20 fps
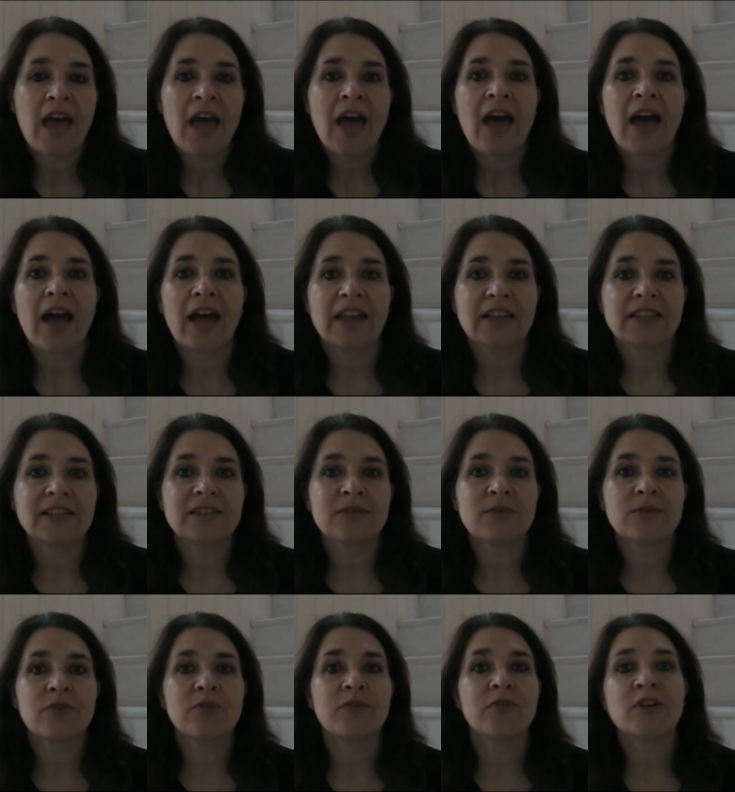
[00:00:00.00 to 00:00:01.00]
and
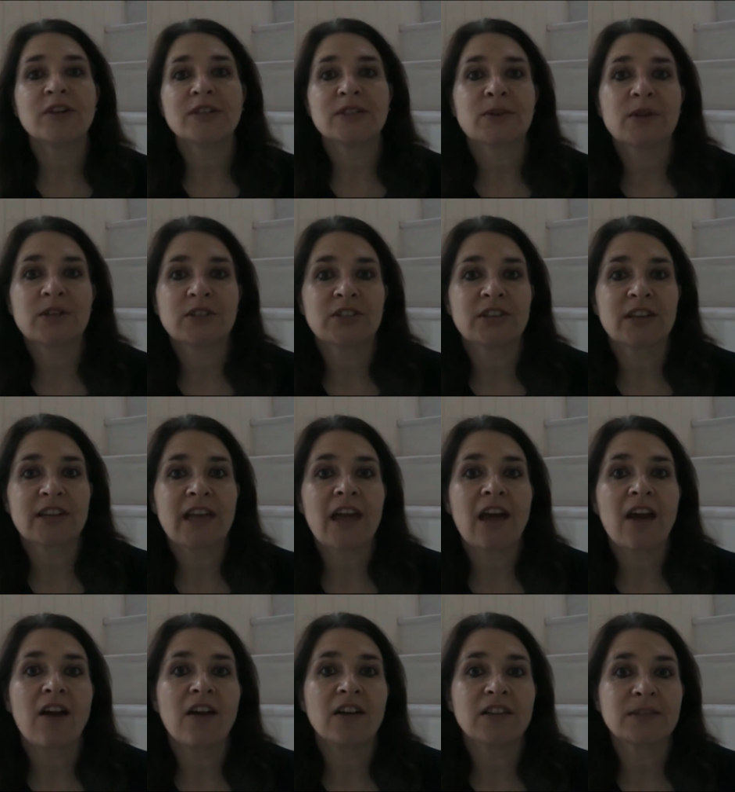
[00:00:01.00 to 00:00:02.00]
the first question I get
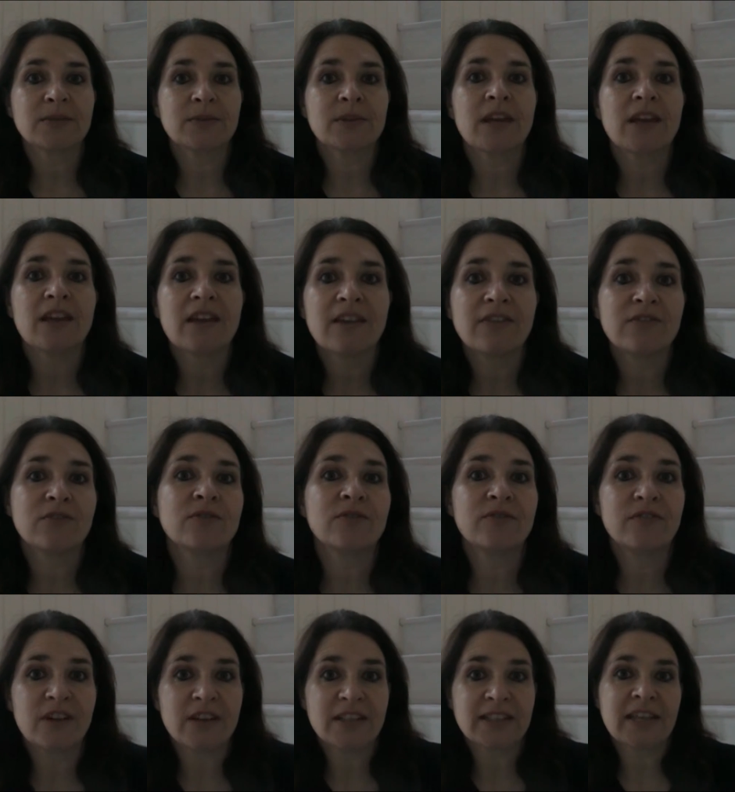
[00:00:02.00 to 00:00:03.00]
asked when everyone
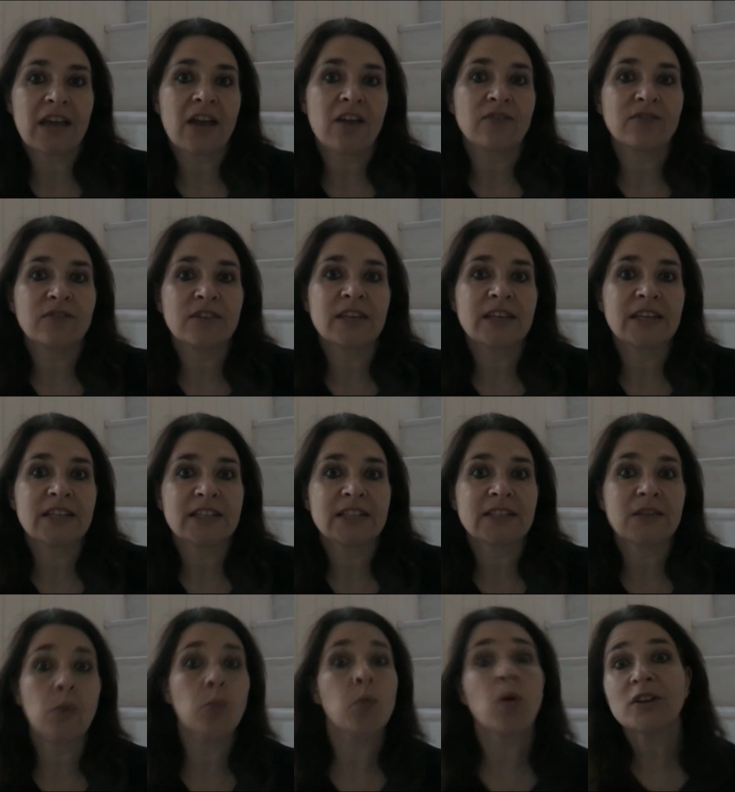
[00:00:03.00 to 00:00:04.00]
finds out I'm vegan
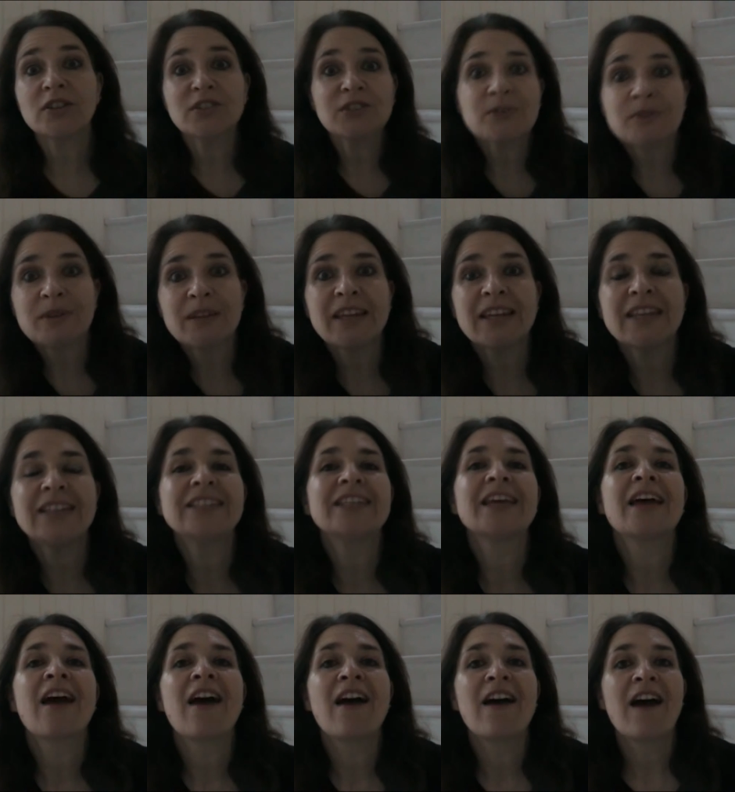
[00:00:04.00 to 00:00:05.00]
is, what do you eat?
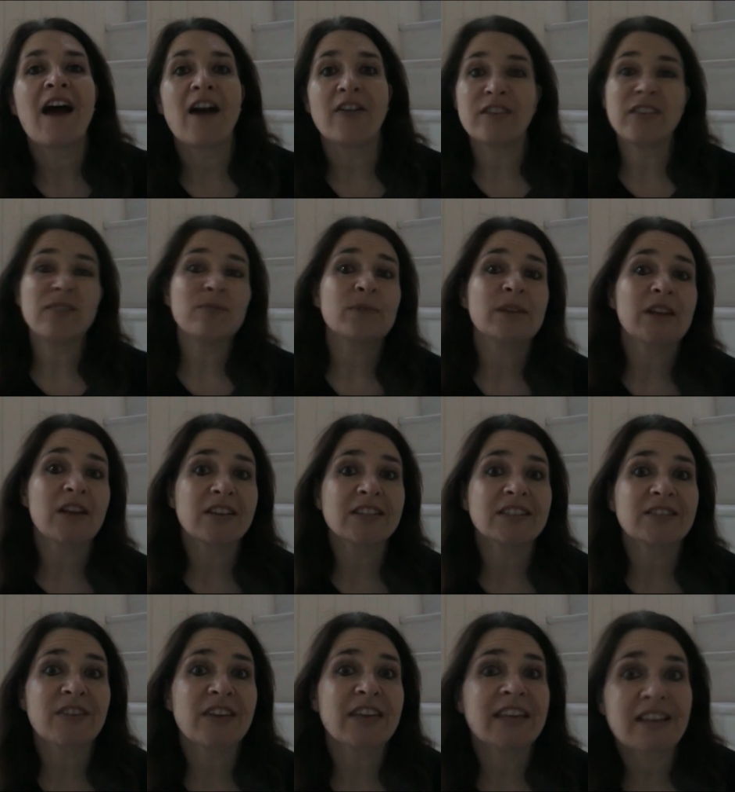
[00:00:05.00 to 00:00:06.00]
I've even been asked
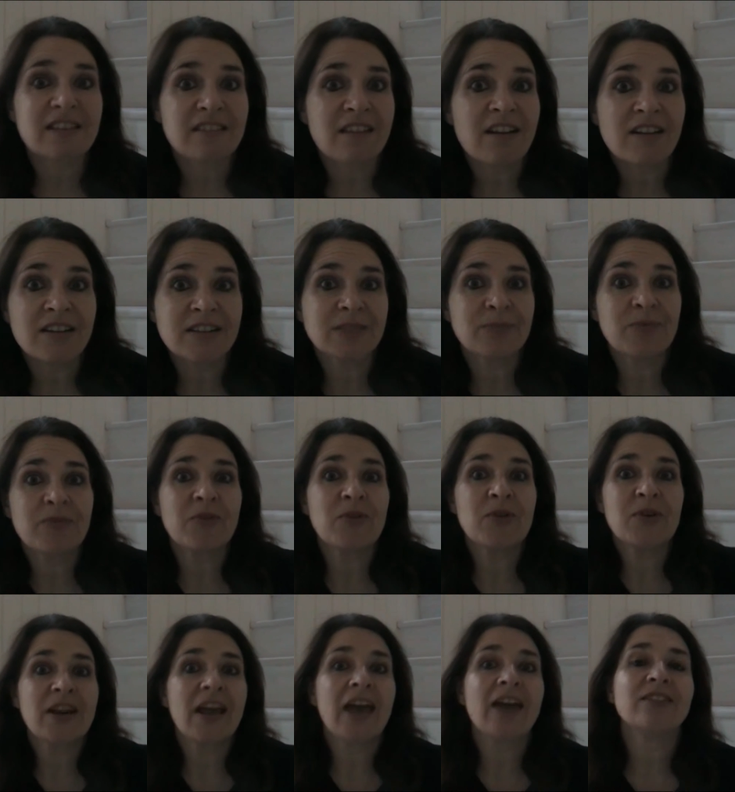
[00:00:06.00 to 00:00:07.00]
if I eat grass
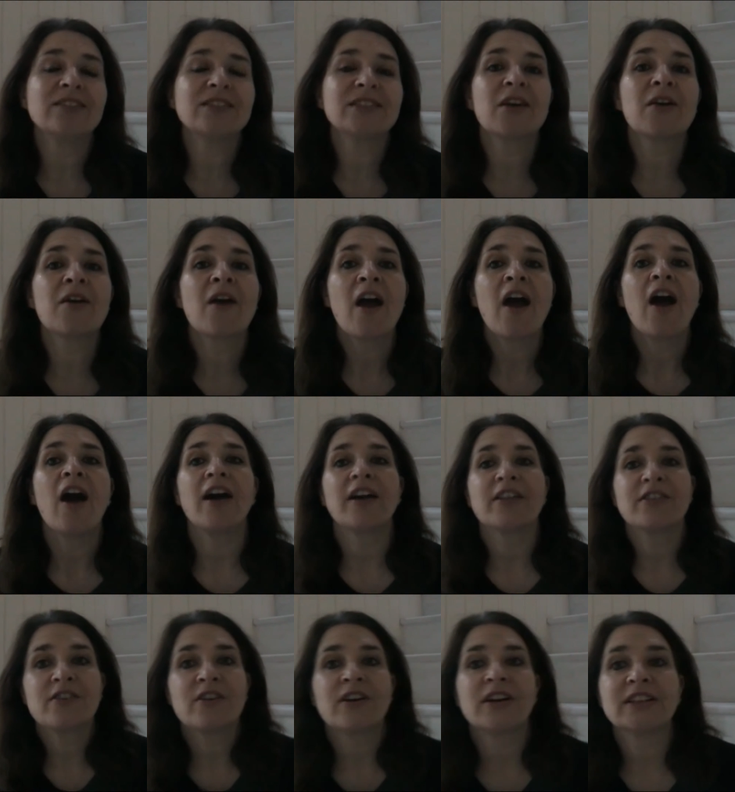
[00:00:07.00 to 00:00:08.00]
before now, so I
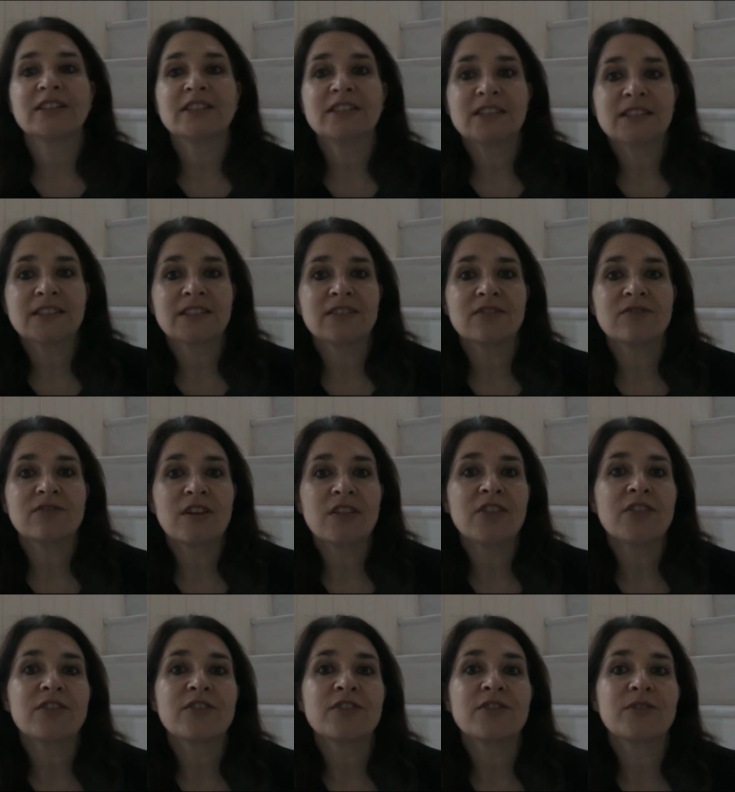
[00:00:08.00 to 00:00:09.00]
thought I'd just
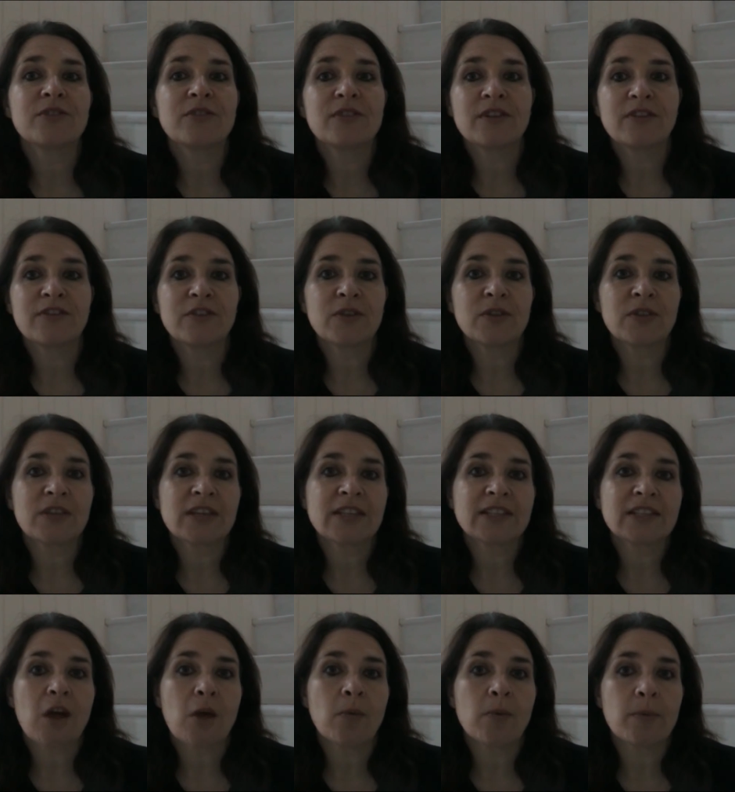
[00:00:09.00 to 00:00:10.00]
run through a few things
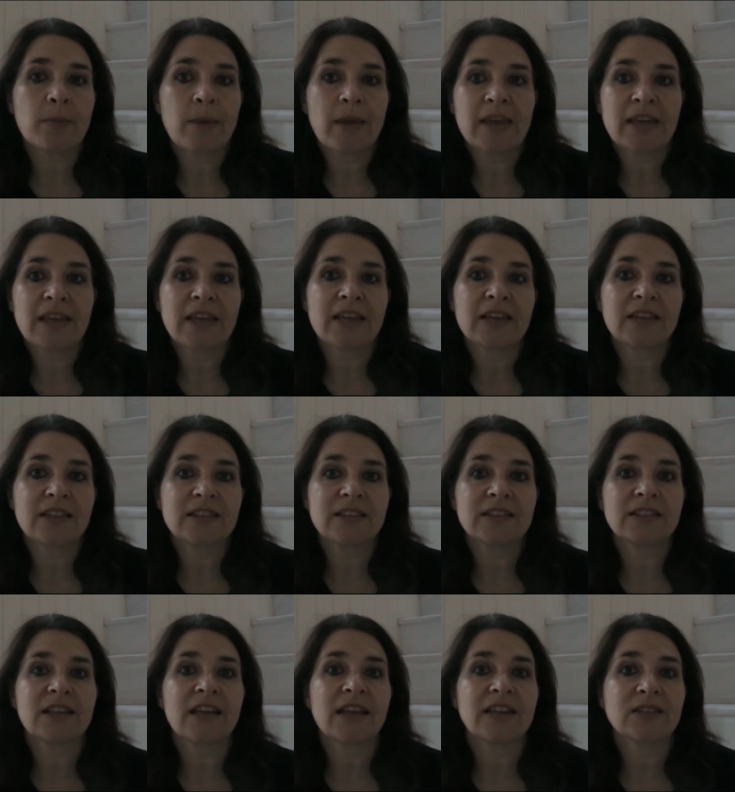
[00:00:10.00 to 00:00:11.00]
that I'll be making
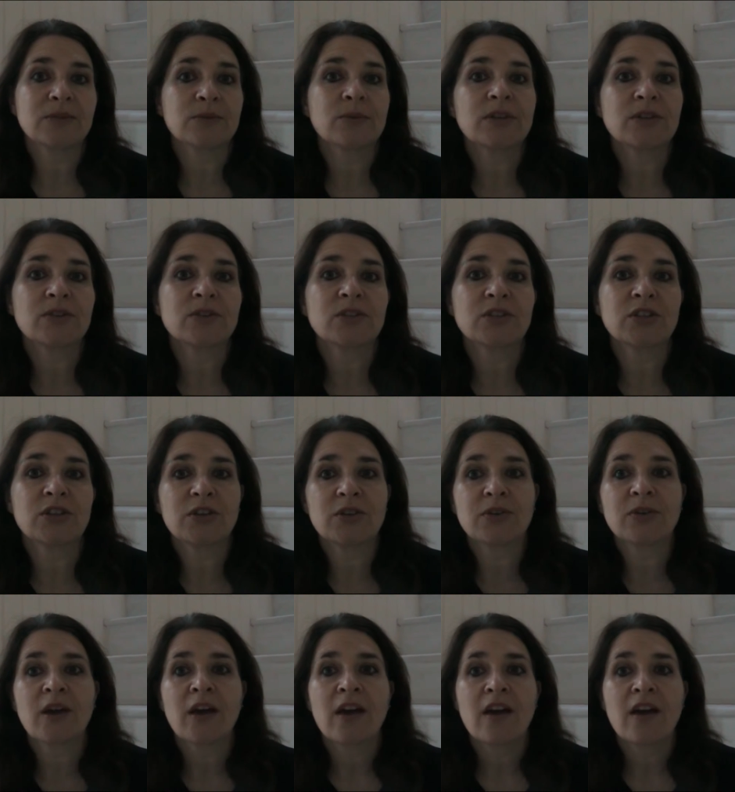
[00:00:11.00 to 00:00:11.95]
this next week or two